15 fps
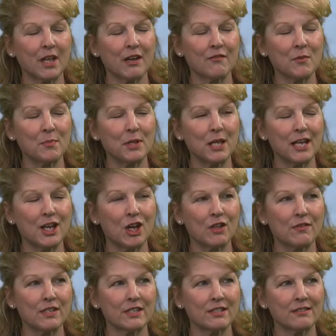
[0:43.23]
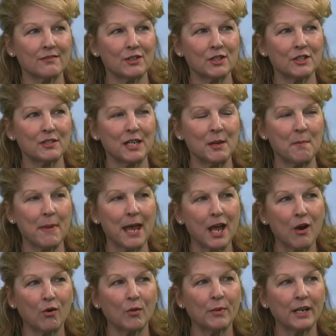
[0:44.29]
of a play on this
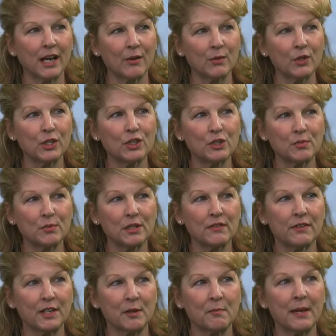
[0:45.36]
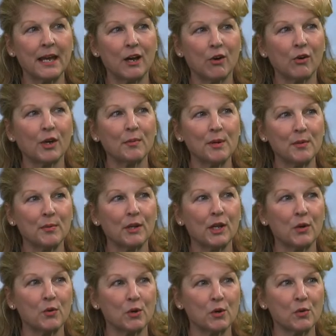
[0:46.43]
mPower, but I really do believe in empowering people
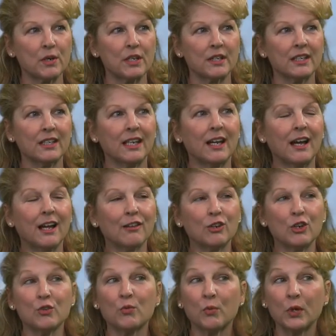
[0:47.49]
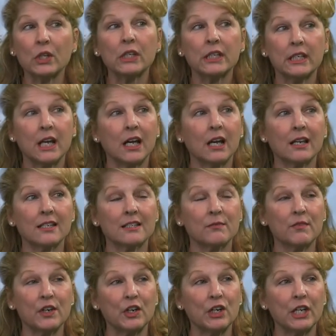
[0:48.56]
I work with. I learned really young, as
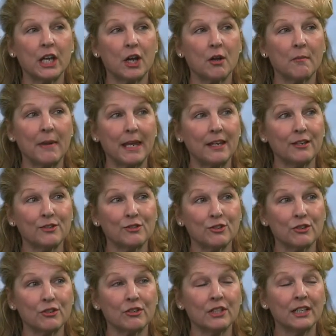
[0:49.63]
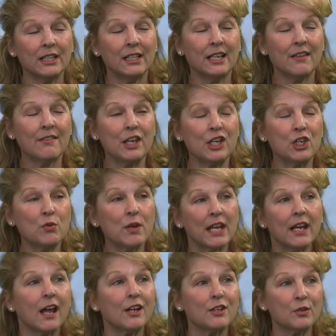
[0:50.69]
a very young manager, that you
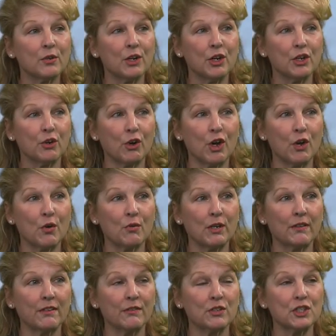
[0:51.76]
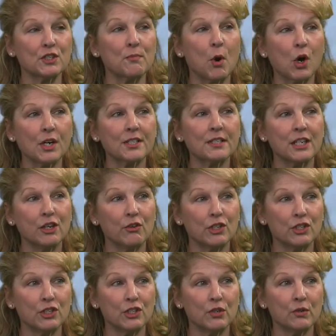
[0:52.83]
cannot do it on your own, and that the smartest thing you
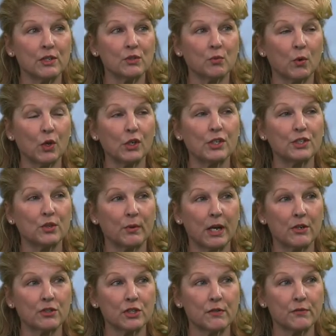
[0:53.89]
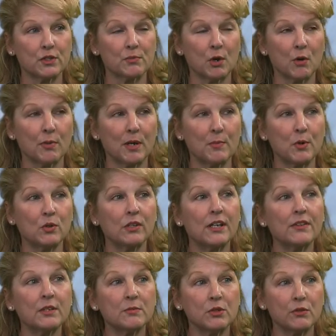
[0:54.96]
can do is really surround yourself with smart people,
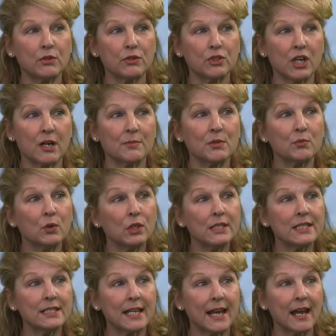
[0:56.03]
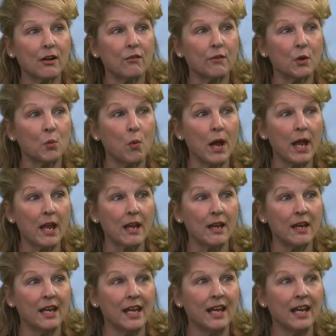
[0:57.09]
let them do their jobs, and really stay out of their way.